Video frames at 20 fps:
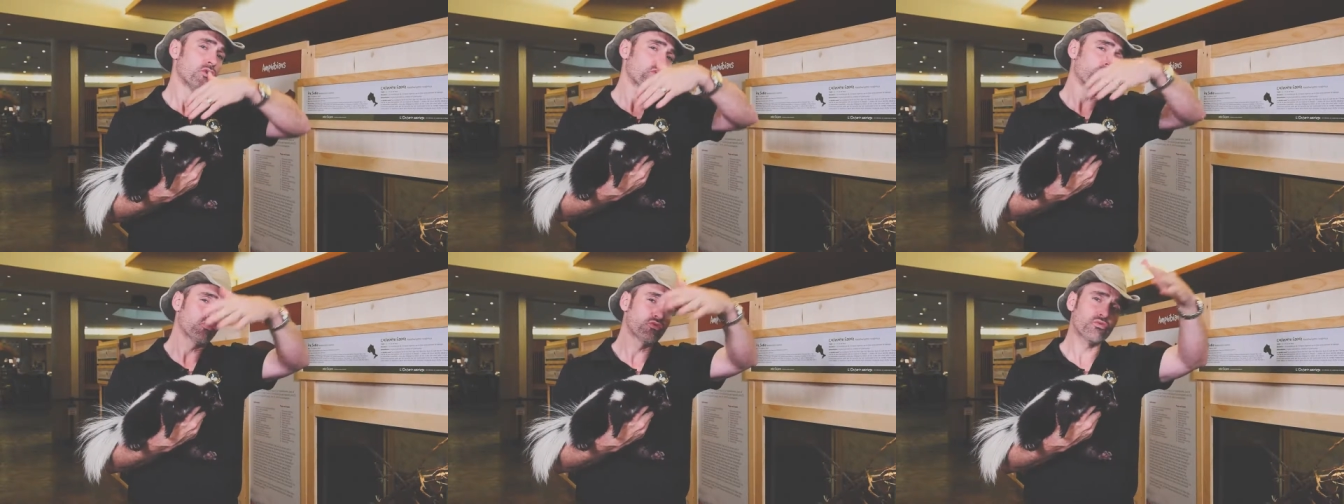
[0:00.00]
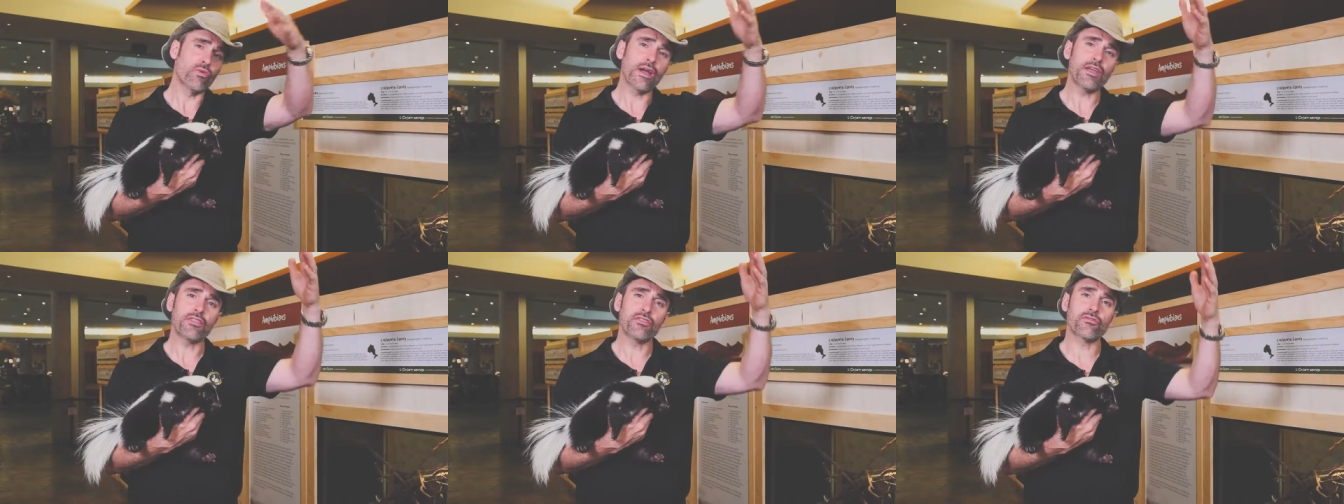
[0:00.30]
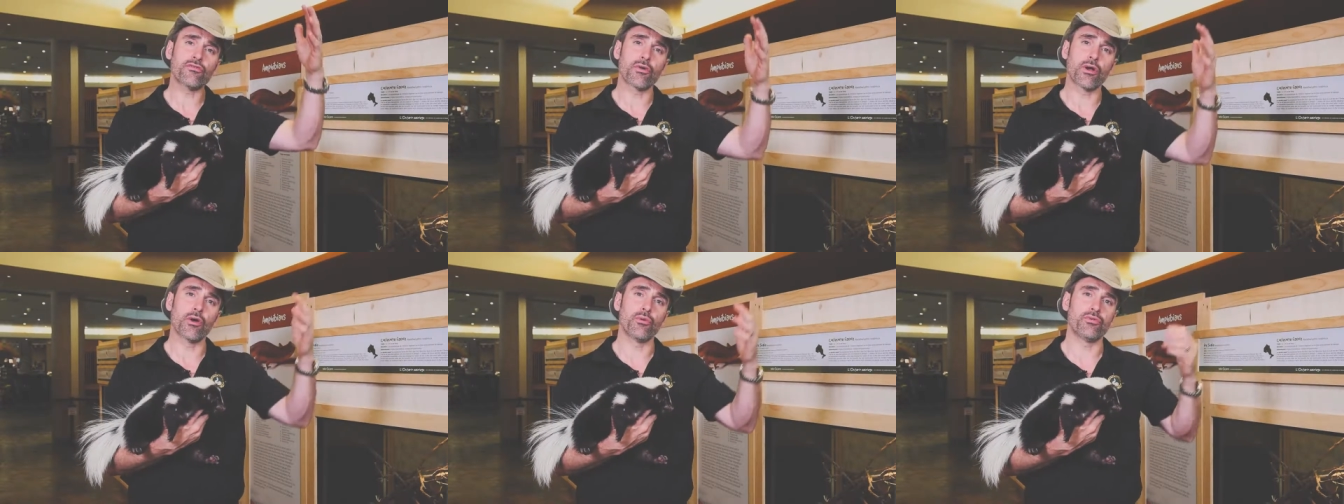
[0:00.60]
right
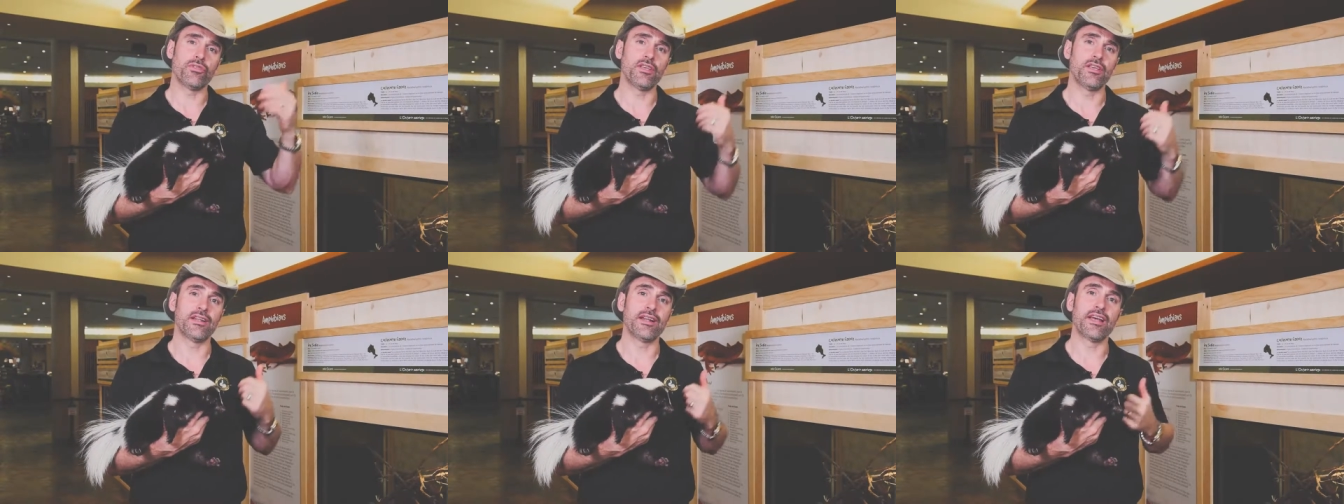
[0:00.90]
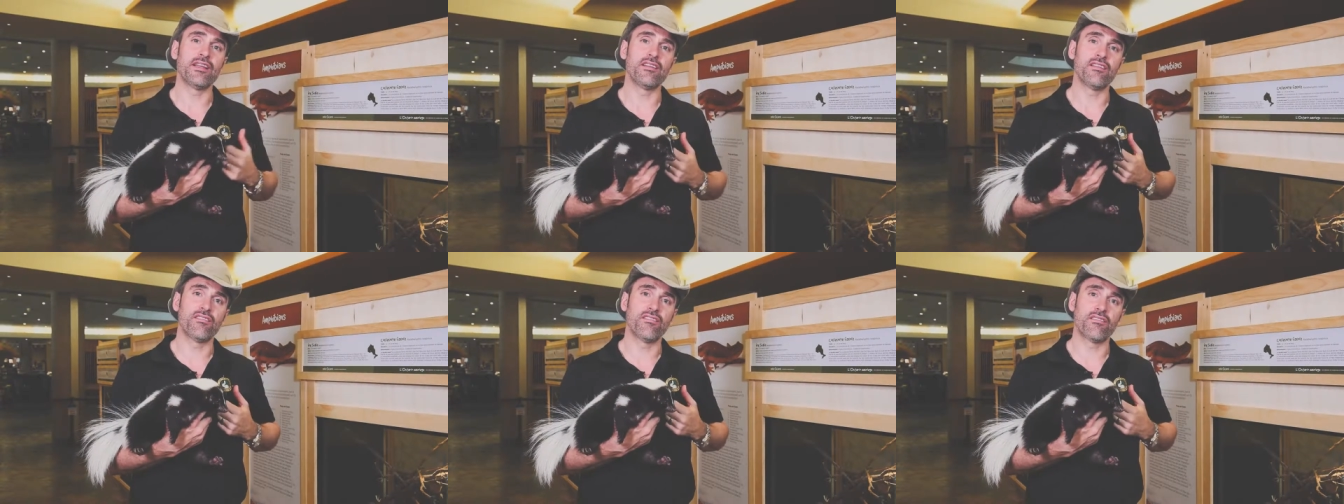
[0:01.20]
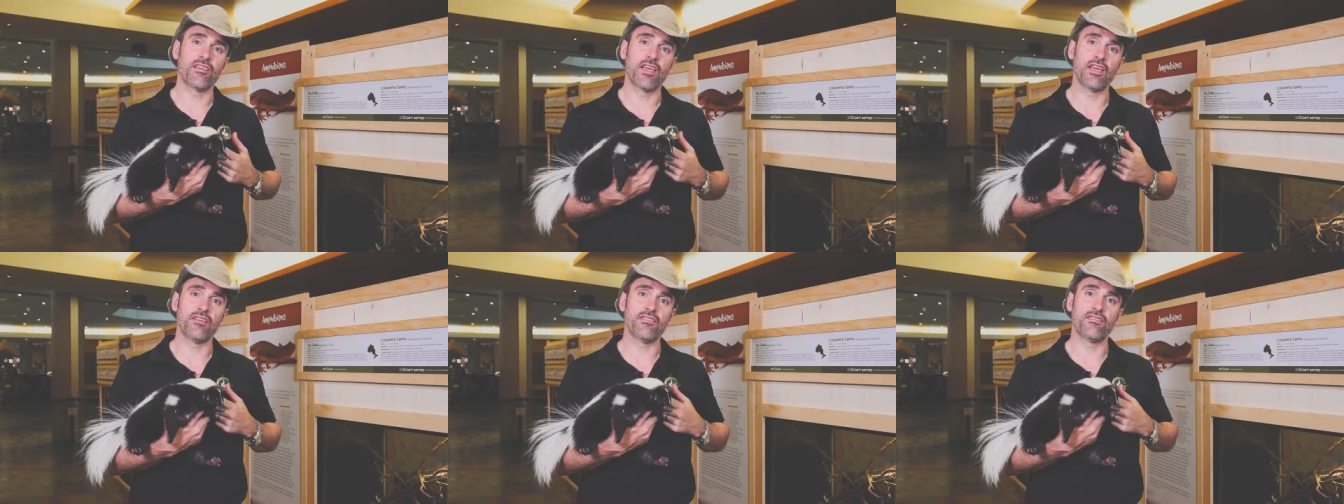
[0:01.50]
throughout the United
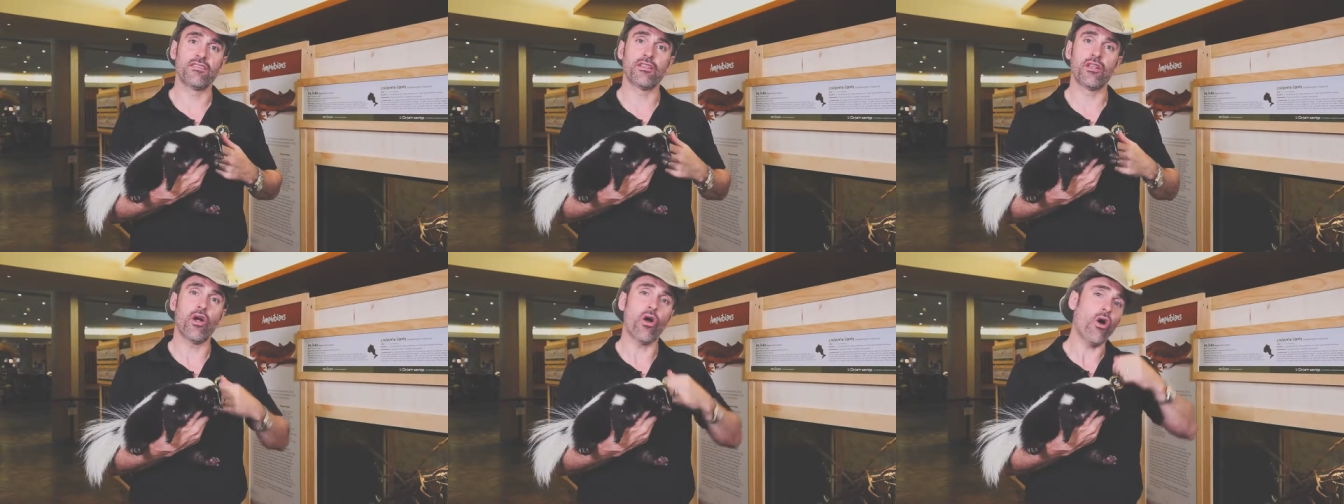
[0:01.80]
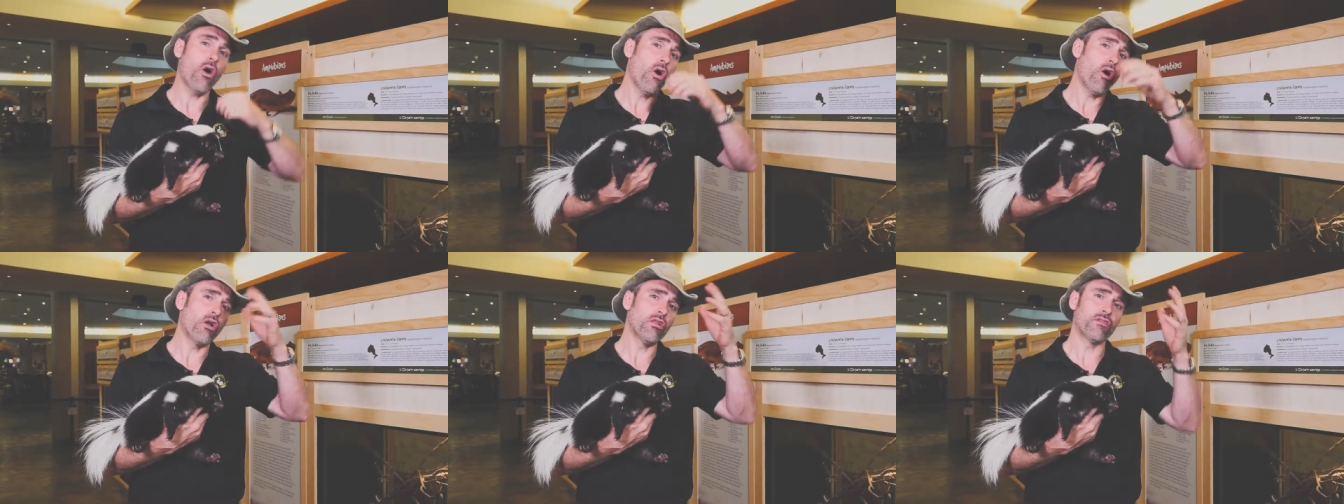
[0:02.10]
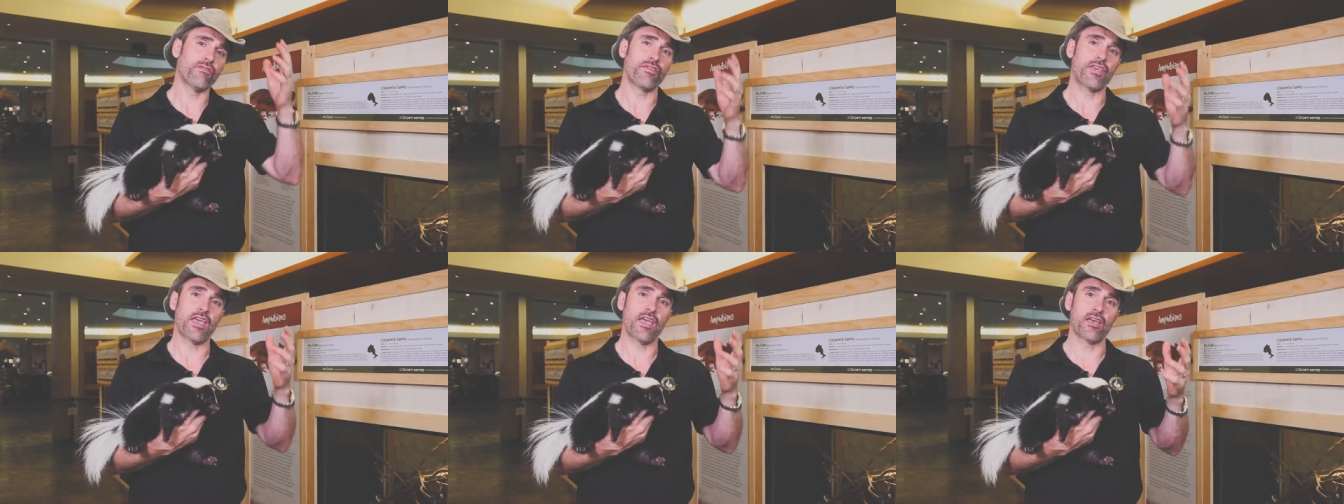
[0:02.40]
States and all of